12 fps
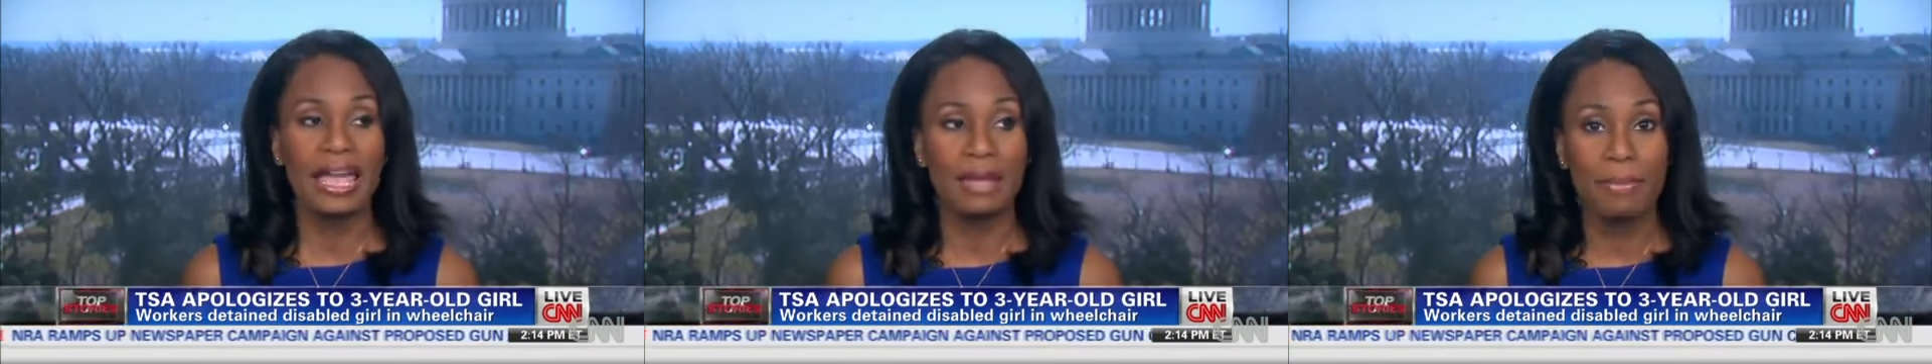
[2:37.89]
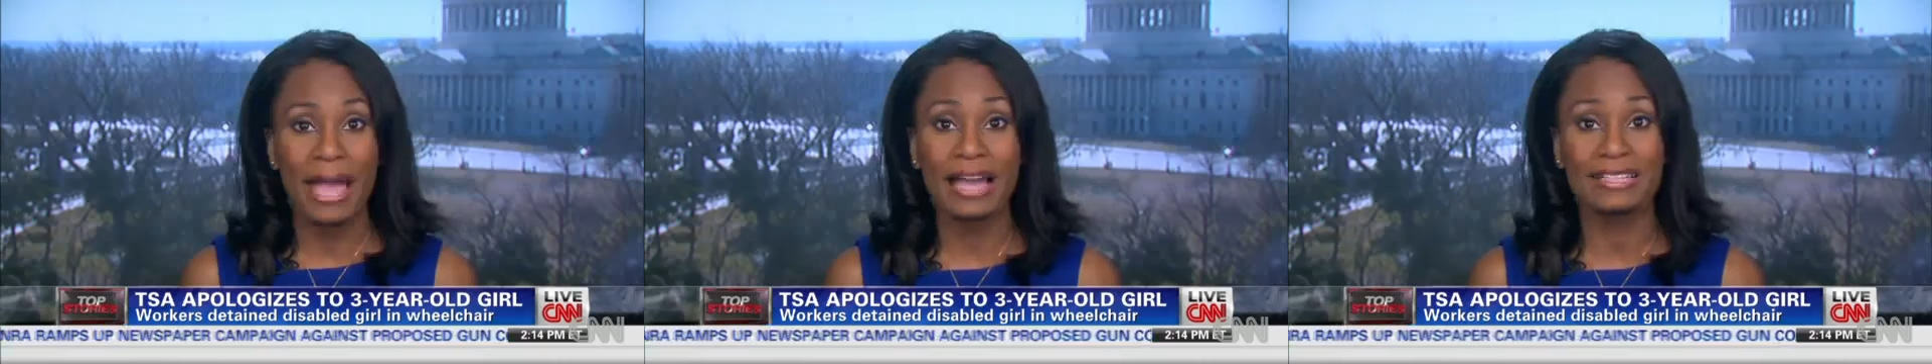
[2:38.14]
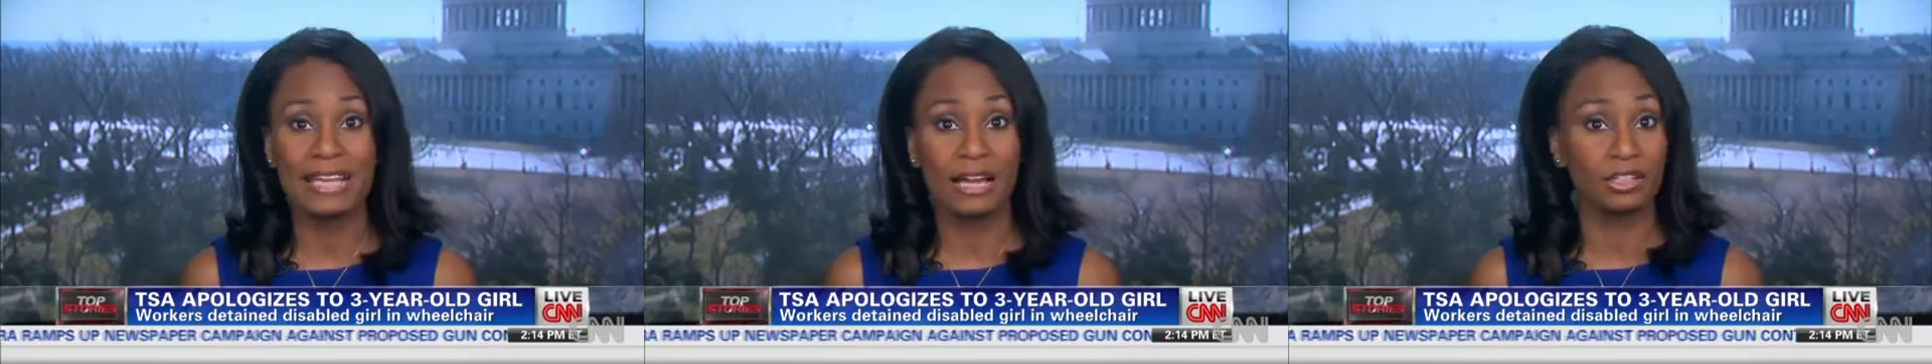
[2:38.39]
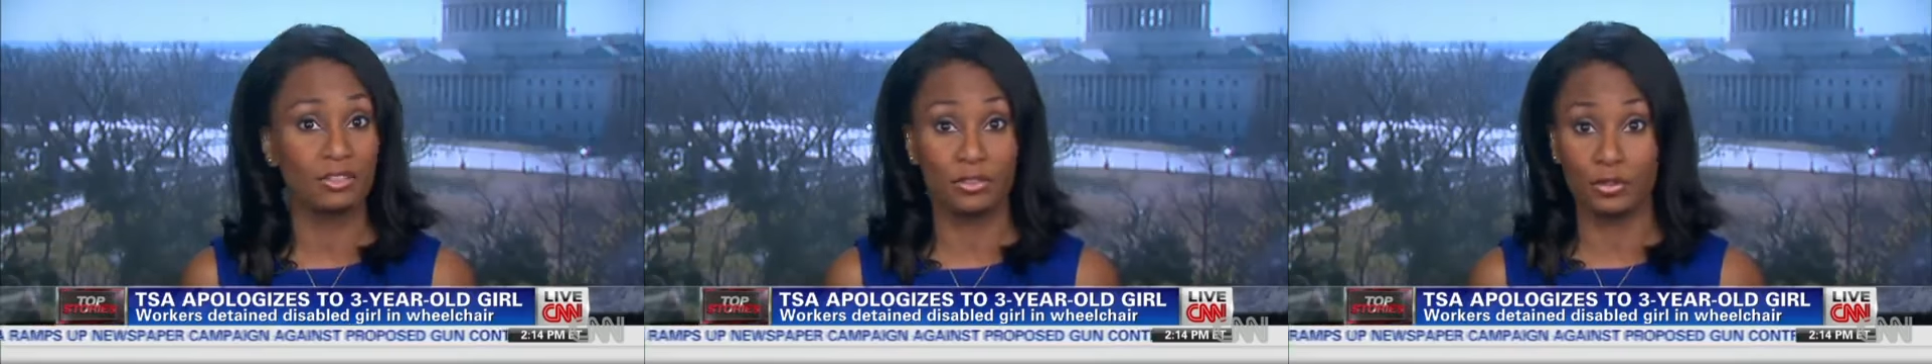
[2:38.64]
a
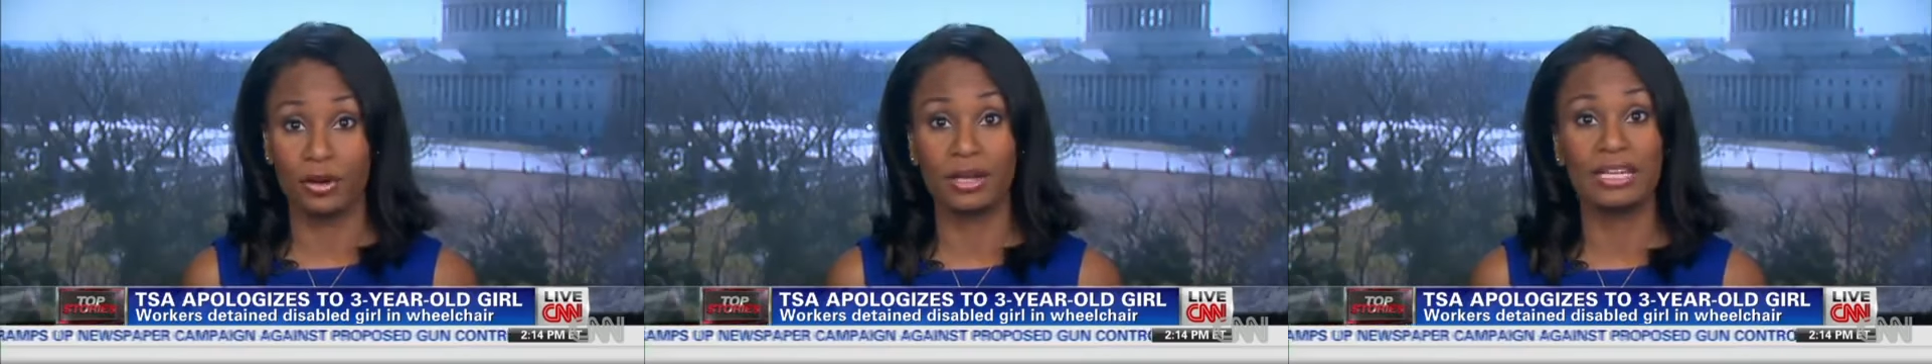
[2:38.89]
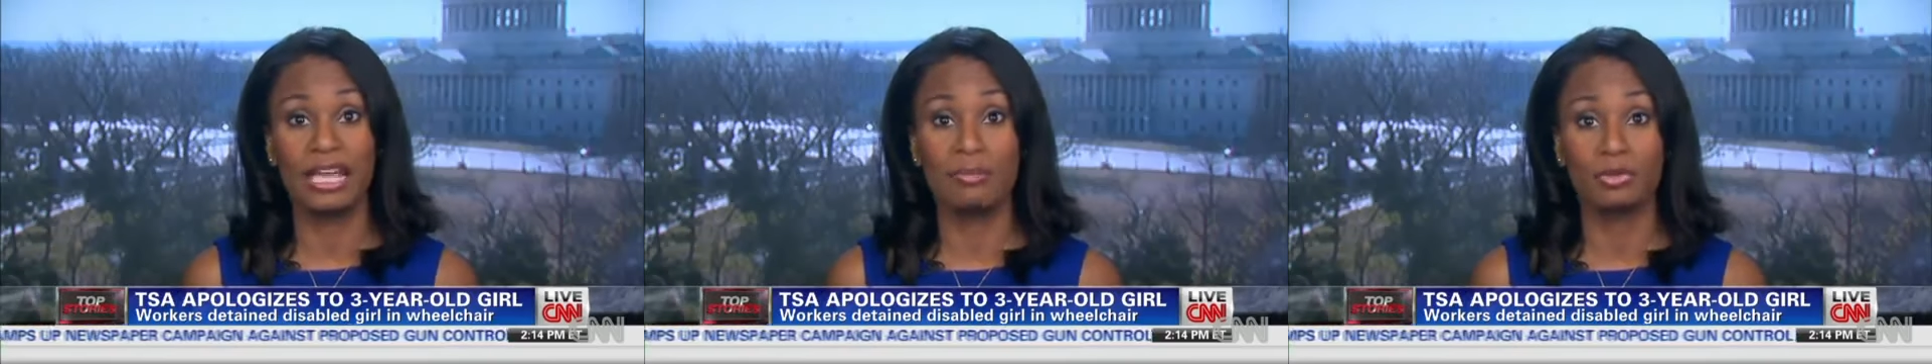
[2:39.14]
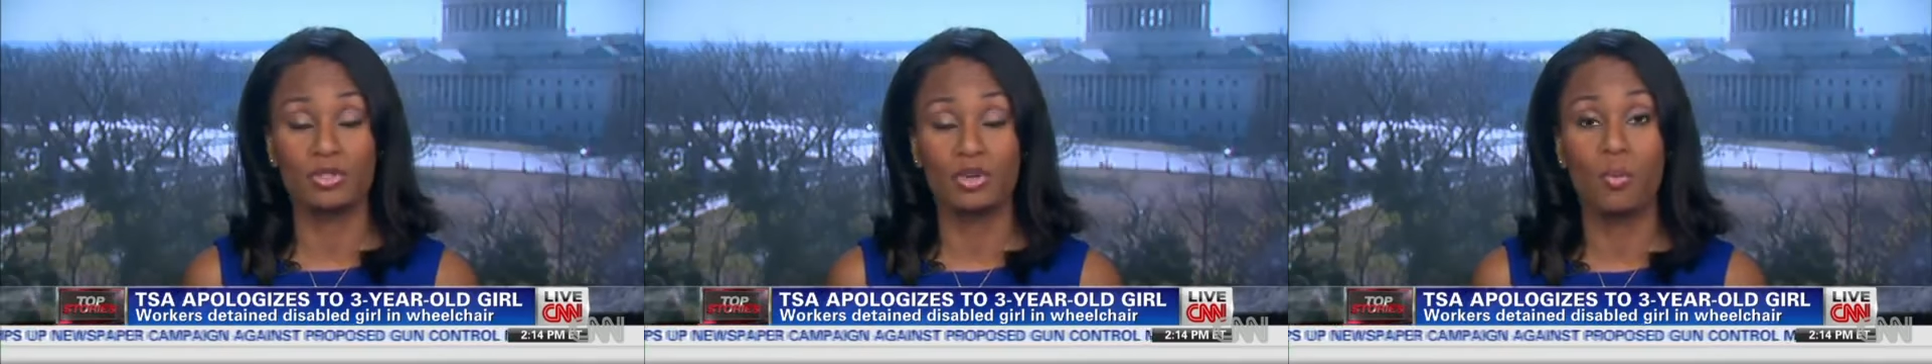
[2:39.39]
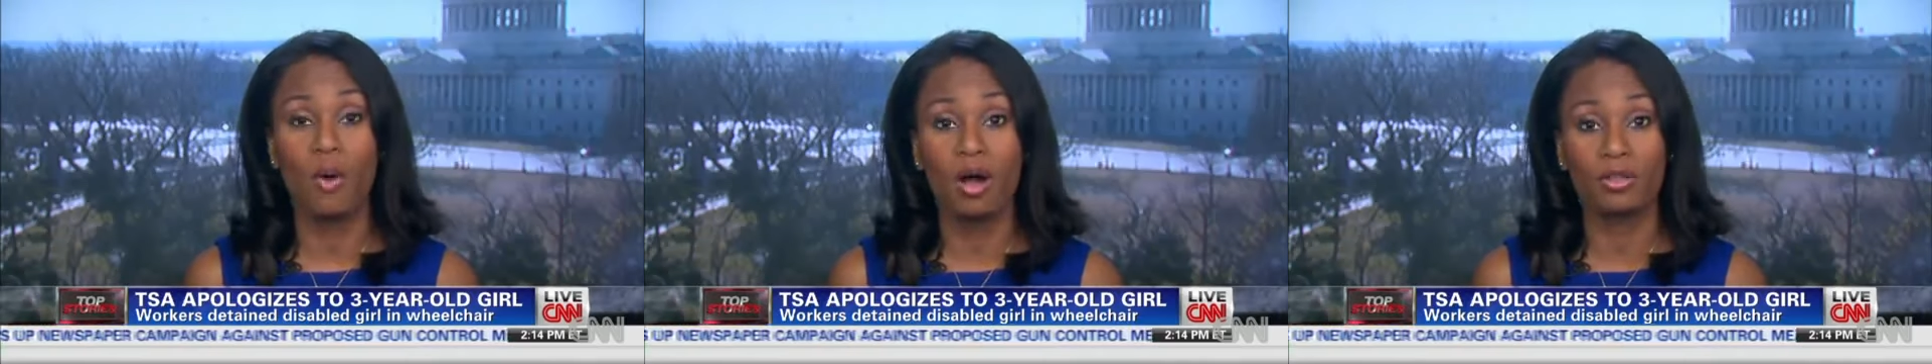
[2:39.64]
pat-down if you're unable
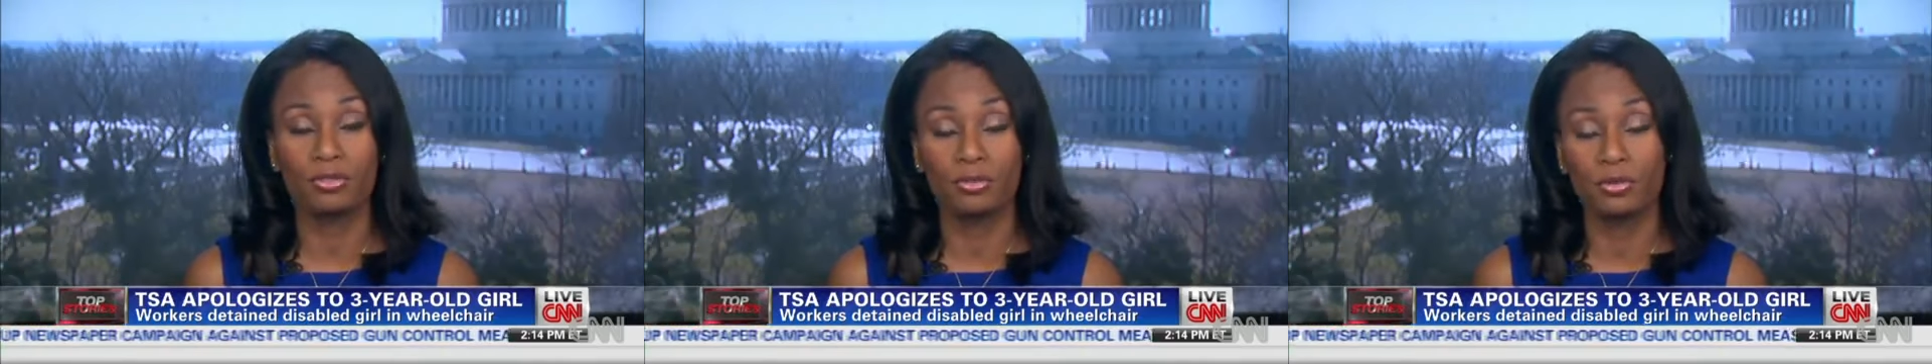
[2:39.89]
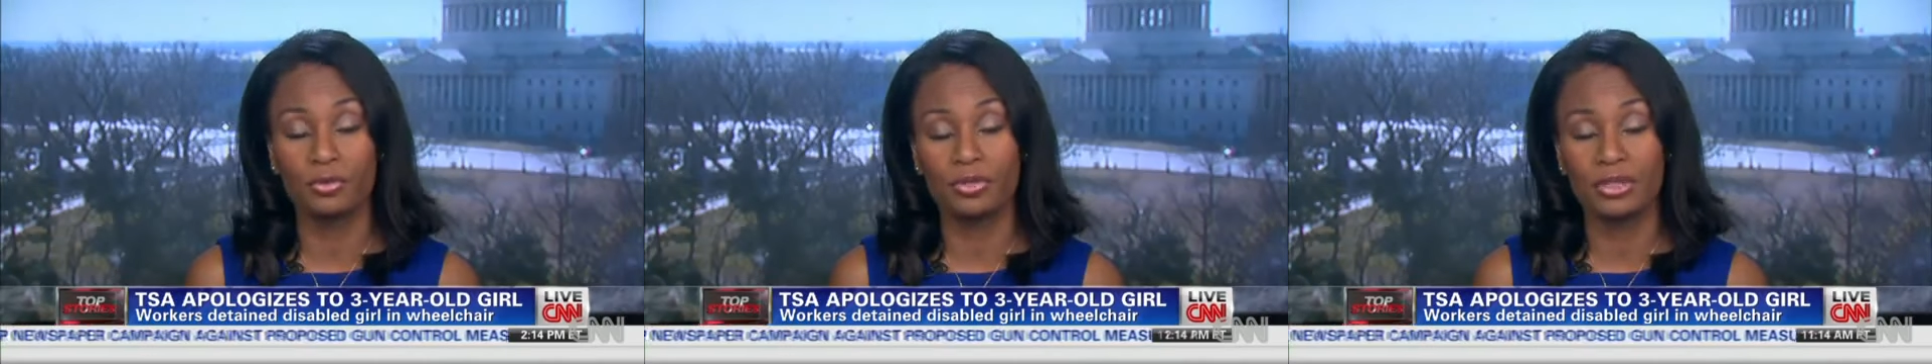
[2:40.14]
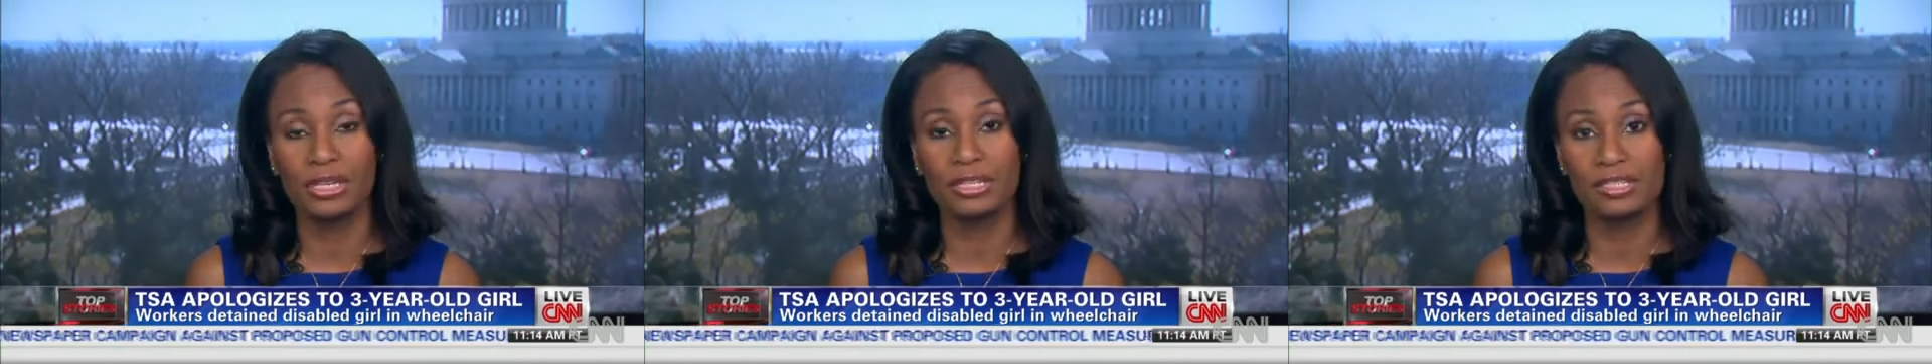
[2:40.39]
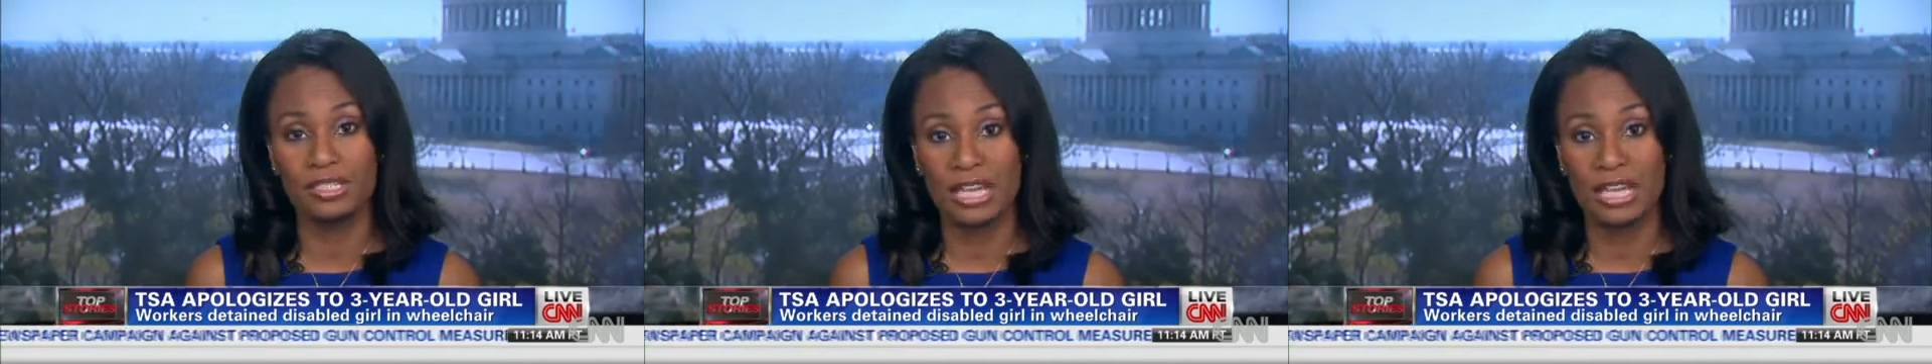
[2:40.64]
to walk through the